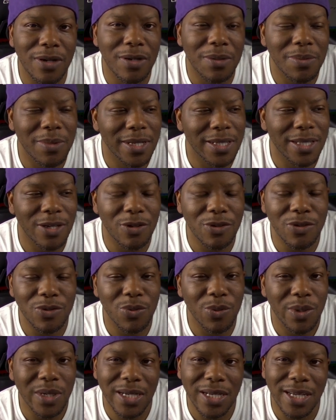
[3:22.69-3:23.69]
I'm like, those
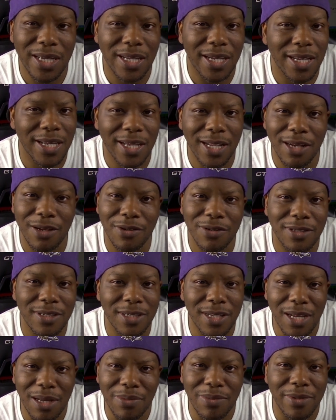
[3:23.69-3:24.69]
would get
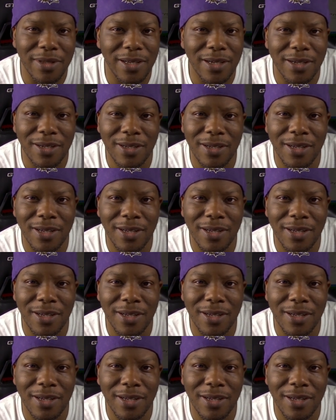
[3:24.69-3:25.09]
intercepted